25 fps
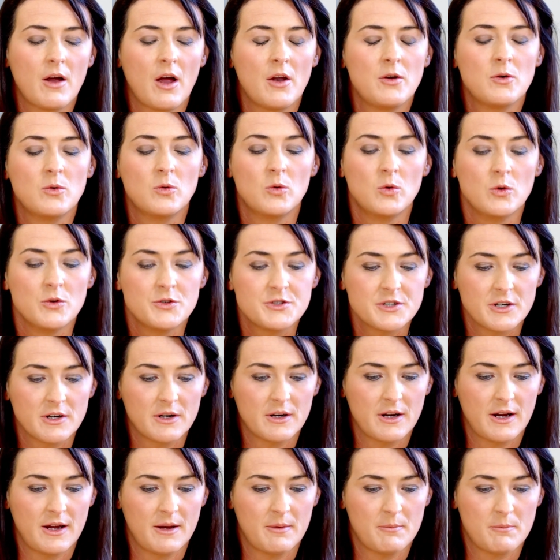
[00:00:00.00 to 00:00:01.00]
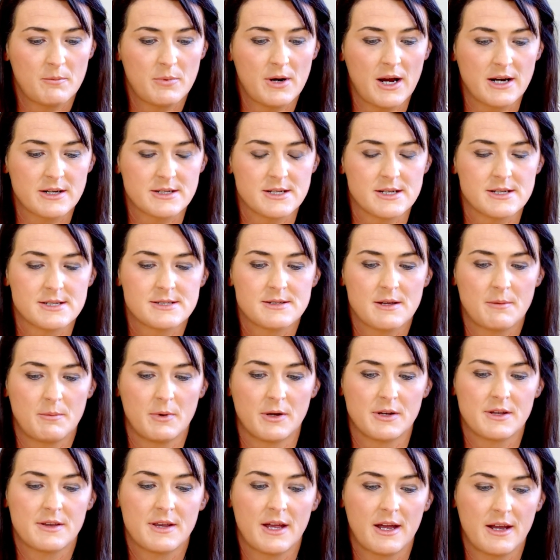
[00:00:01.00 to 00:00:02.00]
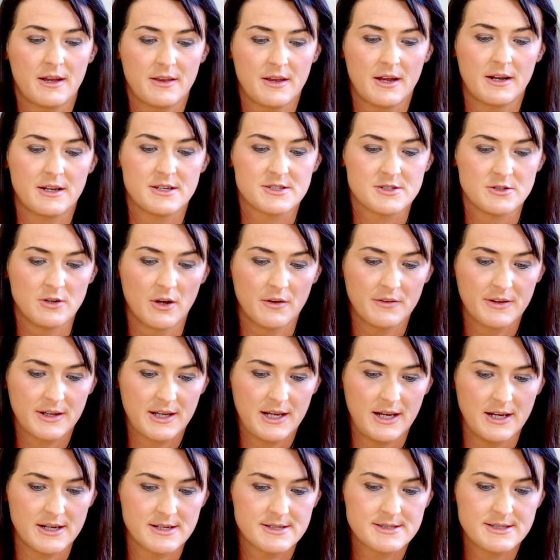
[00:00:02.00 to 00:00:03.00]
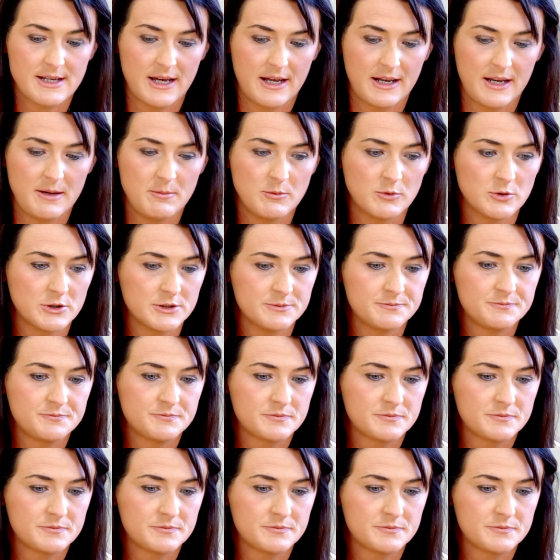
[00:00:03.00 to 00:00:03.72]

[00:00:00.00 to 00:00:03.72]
older practice, but that is not the case anymore.